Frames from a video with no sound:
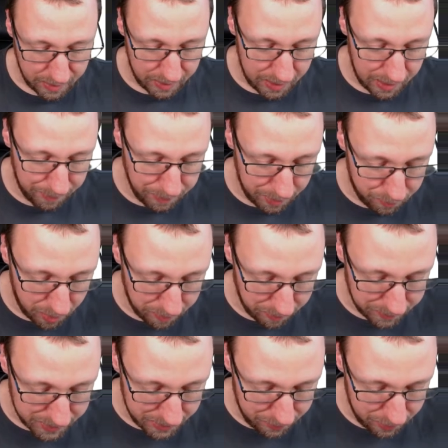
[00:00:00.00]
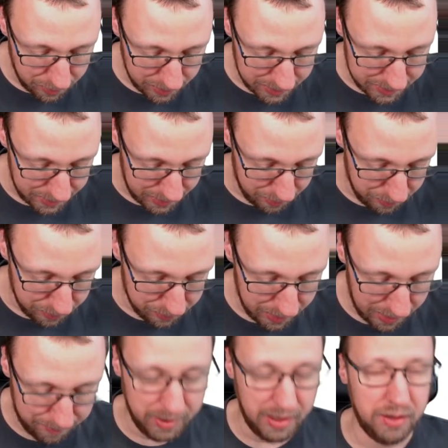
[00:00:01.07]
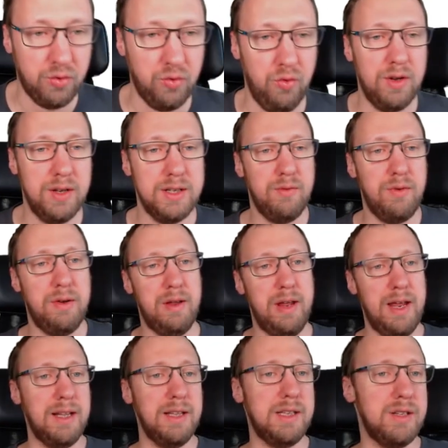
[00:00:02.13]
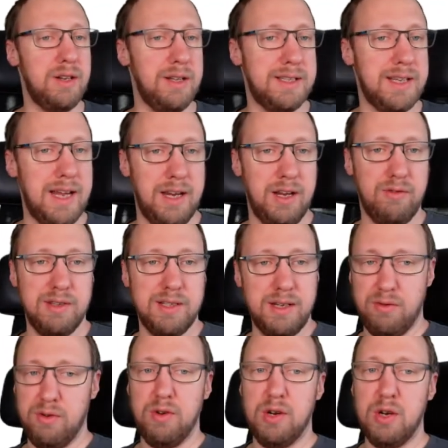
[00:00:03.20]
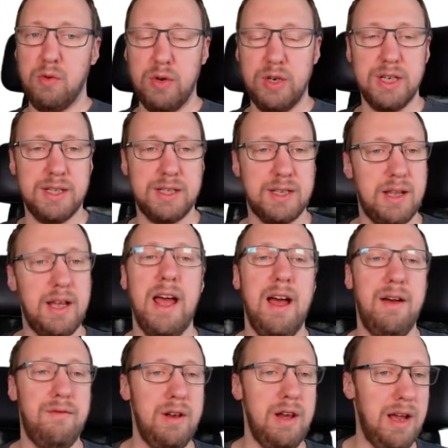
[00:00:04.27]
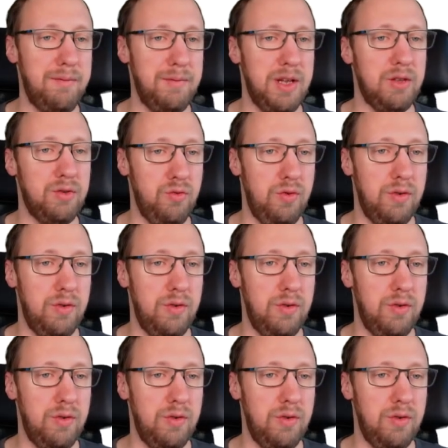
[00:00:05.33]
Lambda prime of 0 is equal to lambda 2. When we insert z equals 0, we just have lambda 2.